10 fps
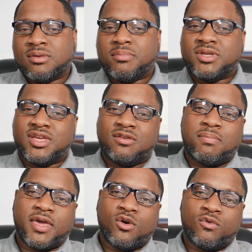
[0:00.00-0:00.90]
but didn't
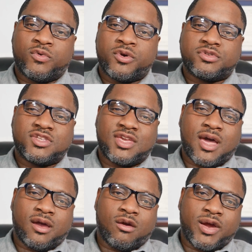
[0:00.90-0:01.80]
pay over to the
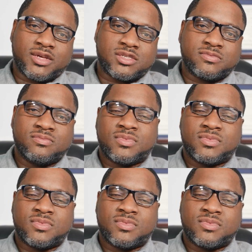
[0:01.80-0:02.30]
IRS.